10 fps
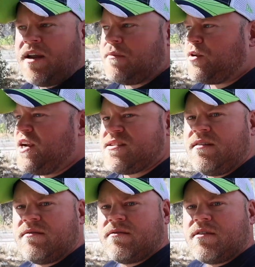Kind of
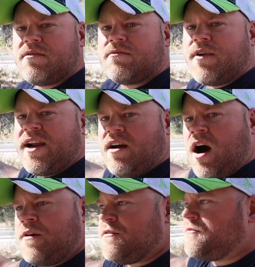brazen, right
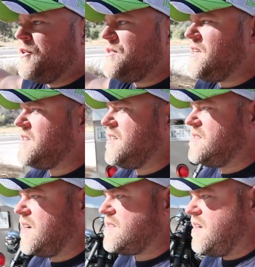off of Route
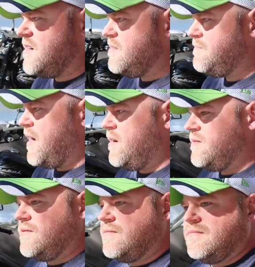66 here,
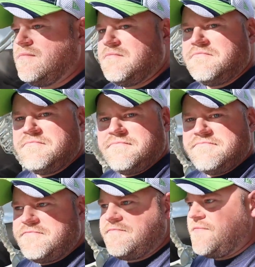about
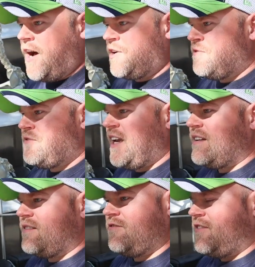100
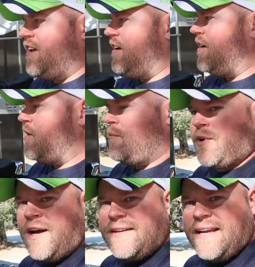feet,
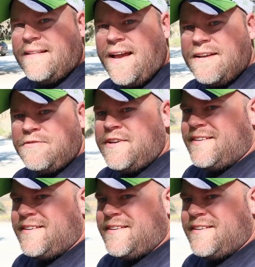broad daylight.